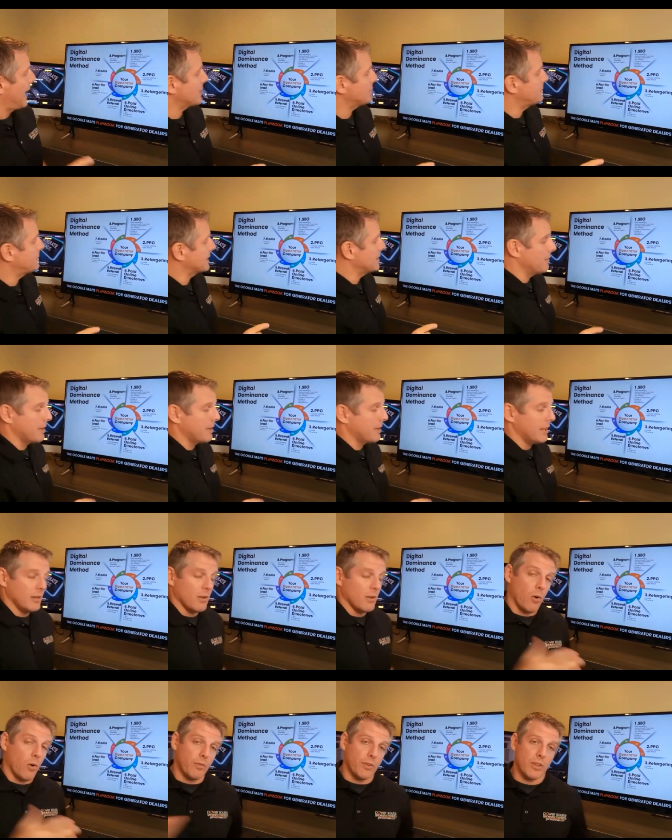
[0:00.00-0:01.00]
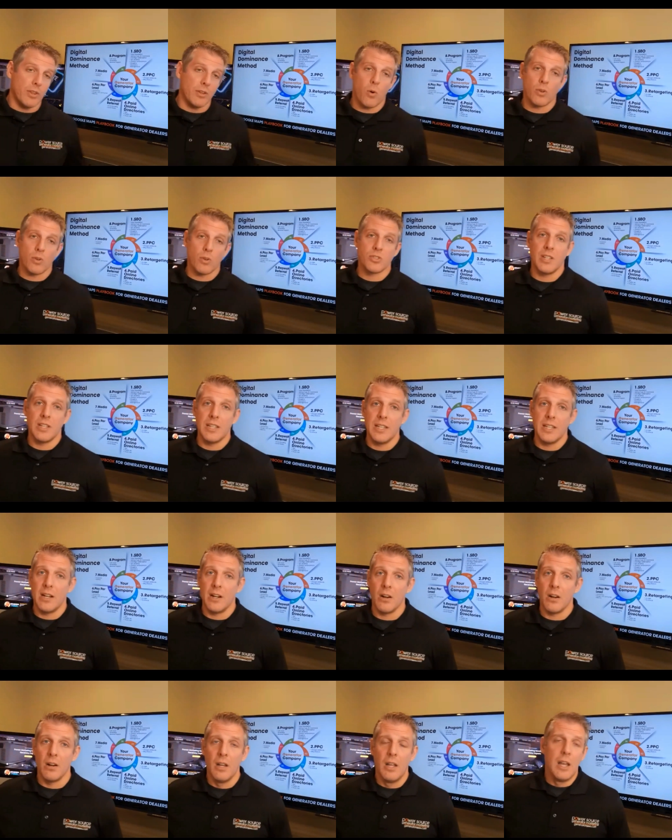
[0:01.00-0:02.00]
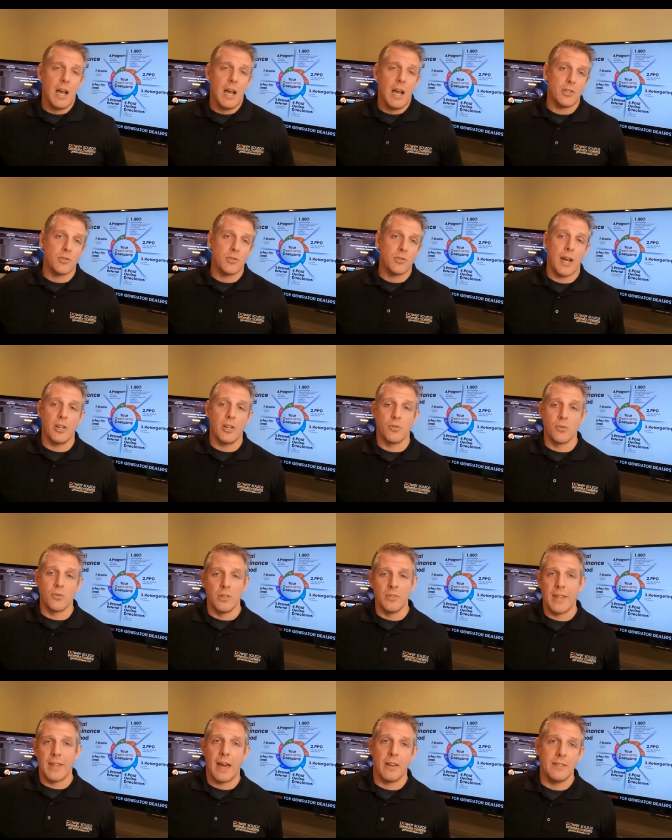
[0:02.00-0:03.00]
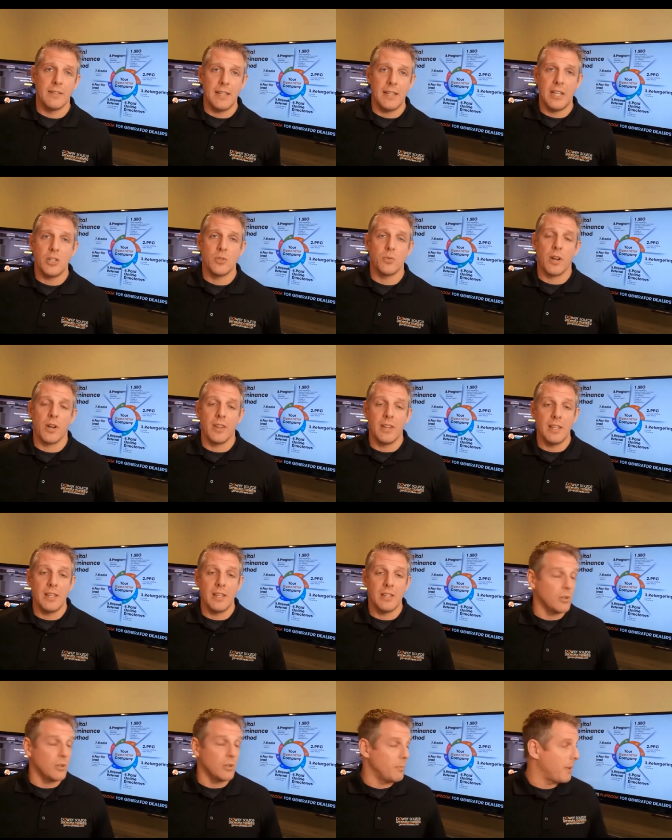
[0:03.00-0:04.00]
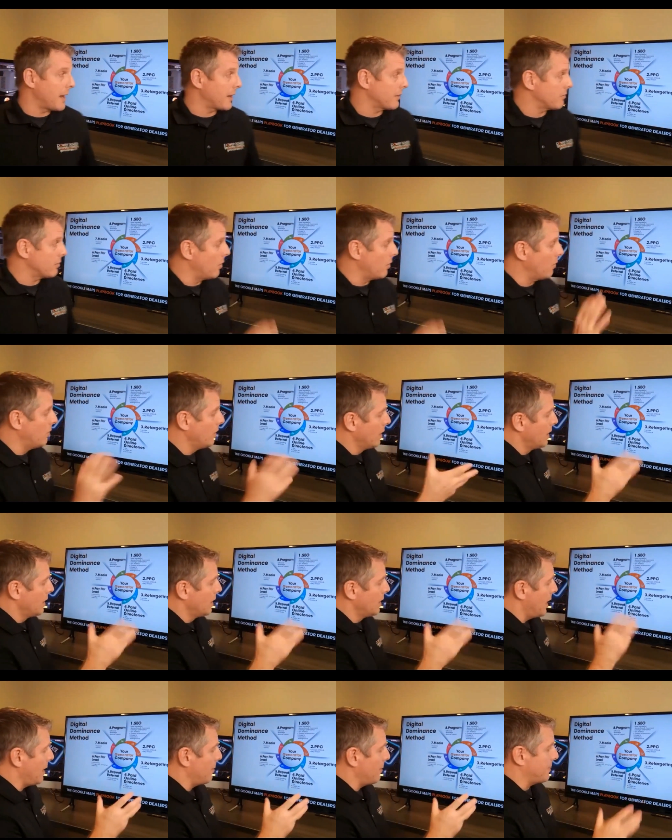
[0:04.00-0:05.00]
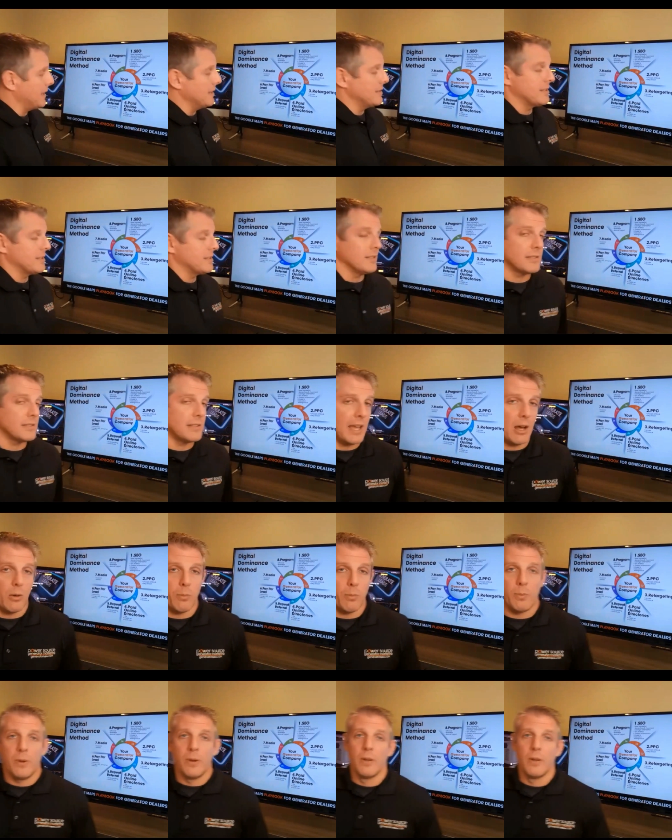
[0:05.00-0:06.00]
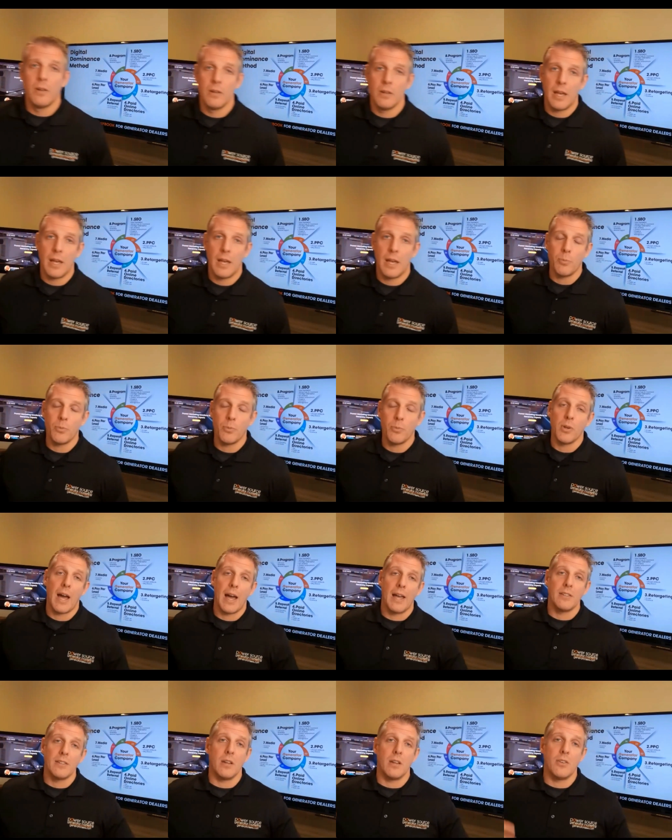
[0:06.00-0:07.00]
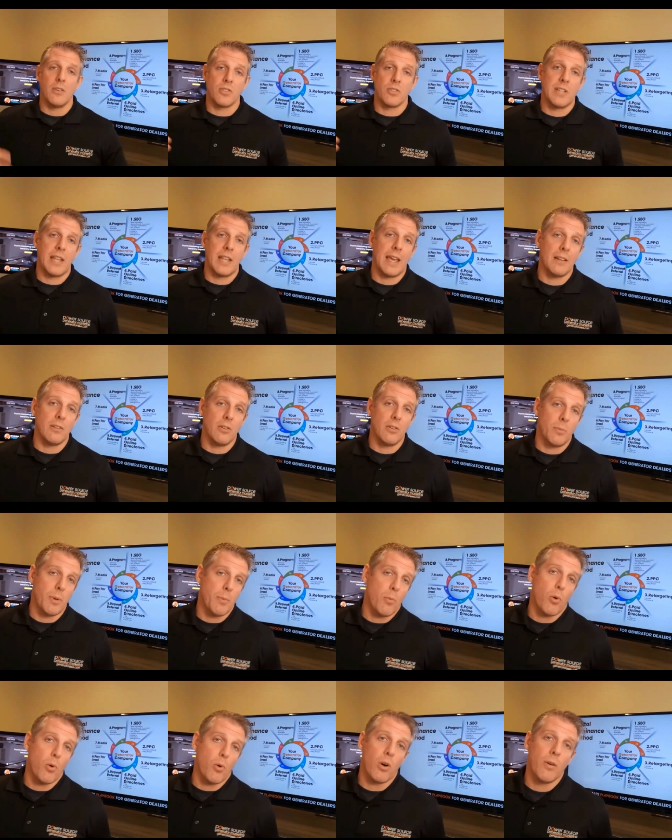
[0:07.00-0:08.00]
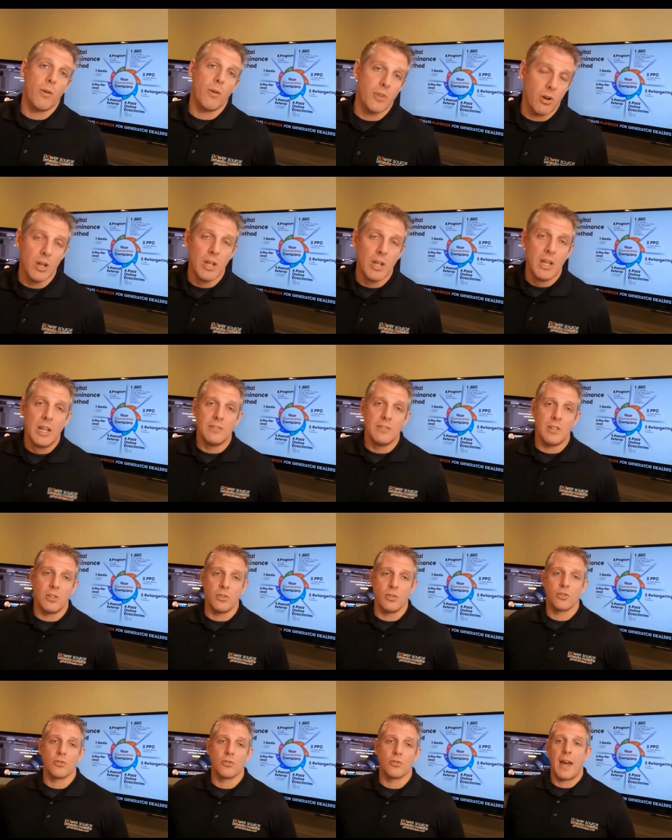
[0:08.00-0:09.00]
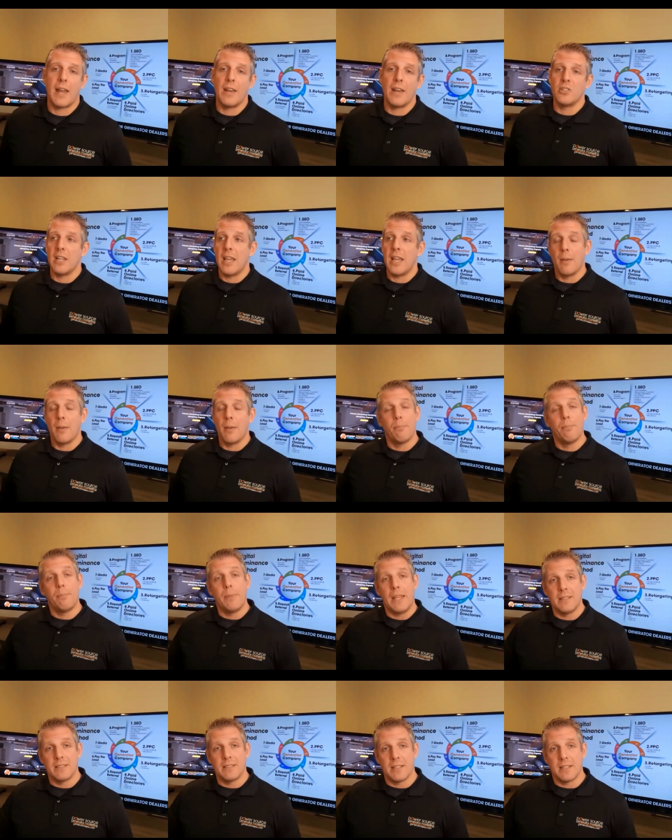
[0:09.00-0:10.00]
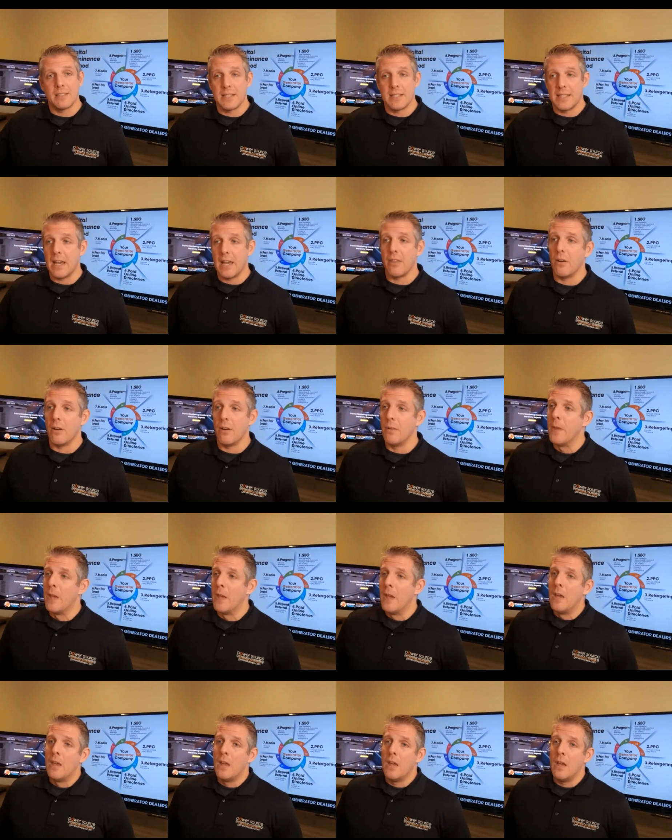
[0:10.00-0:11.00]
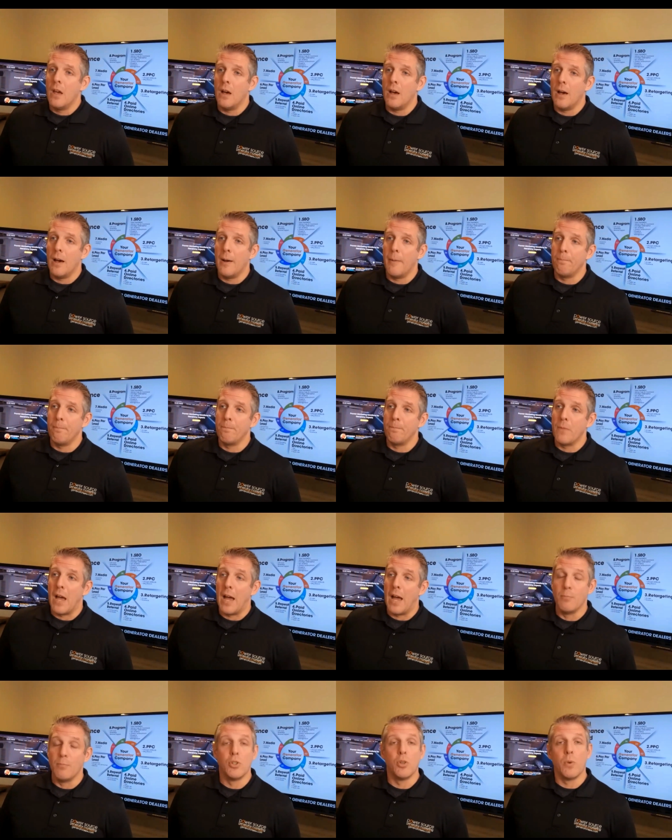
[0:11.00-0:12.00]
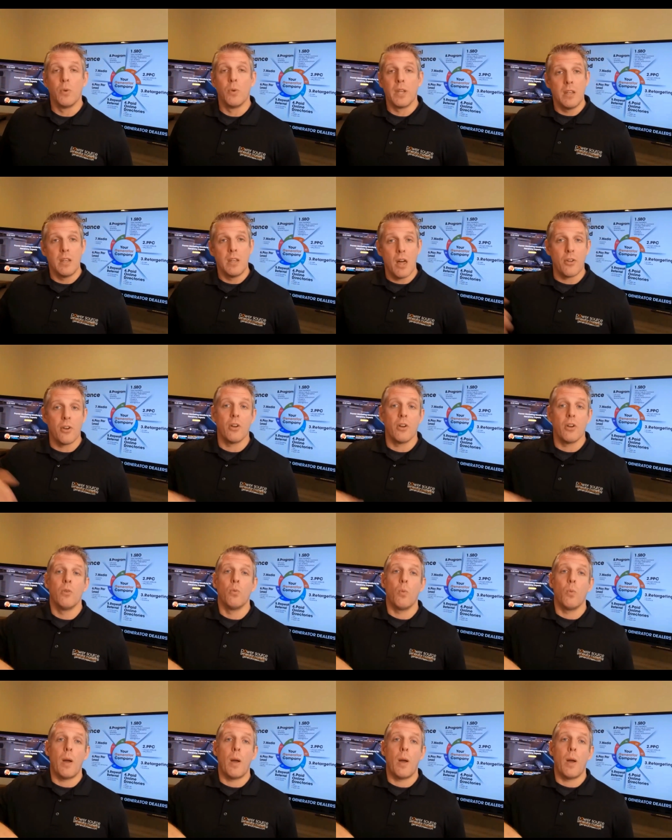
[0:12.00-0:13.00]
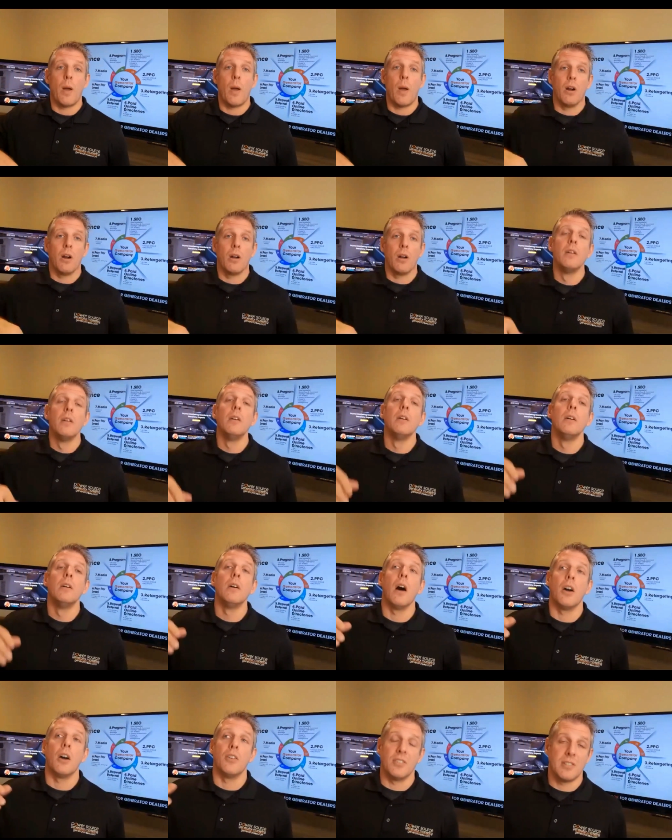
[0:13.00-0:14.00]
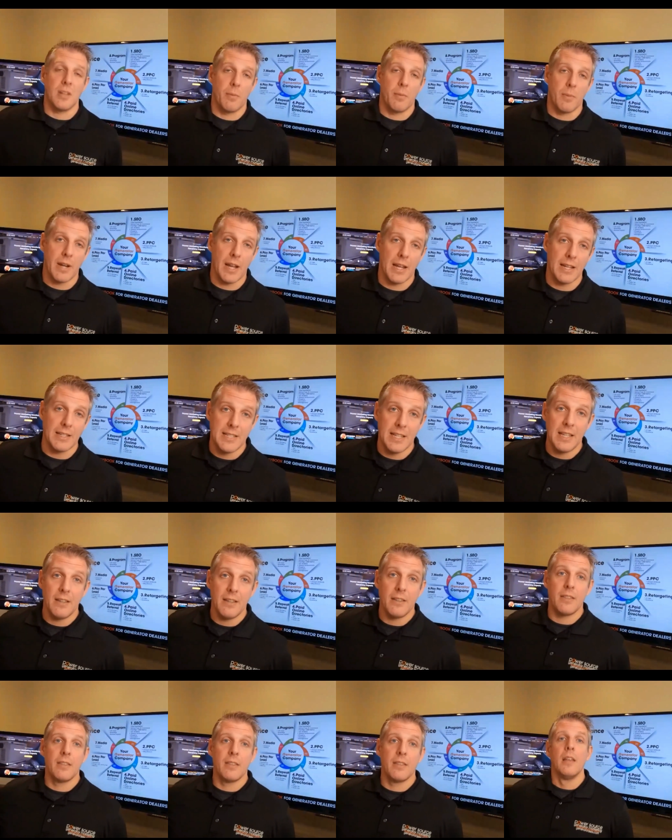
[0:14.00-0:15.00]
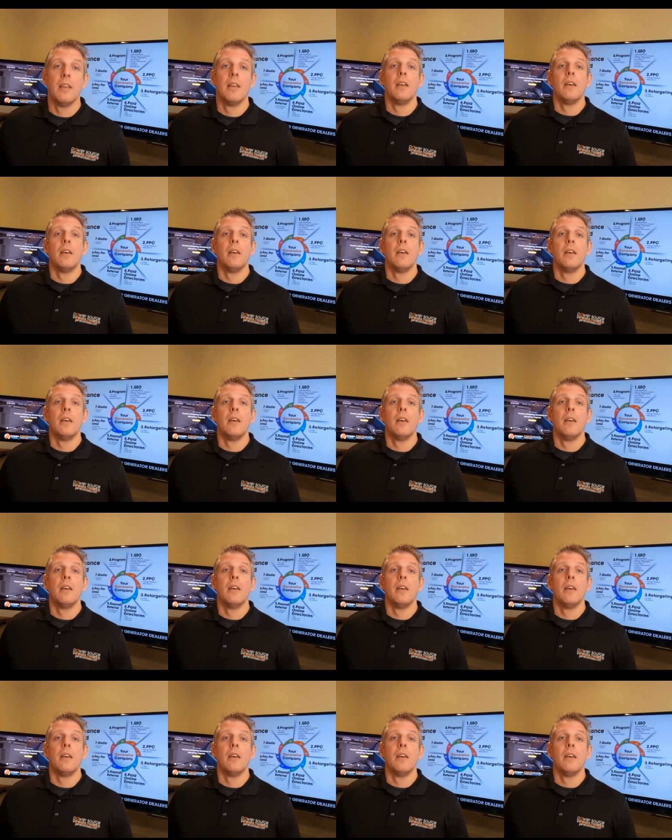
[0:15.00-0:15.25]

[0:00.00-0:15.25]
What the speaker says: aspect of it. Over the course of the year, I try to drill down into each one of these little micro pieces to help you guys understand a little bit more of your digital strategy and piece things together. I'm doing another webinar on December 19th,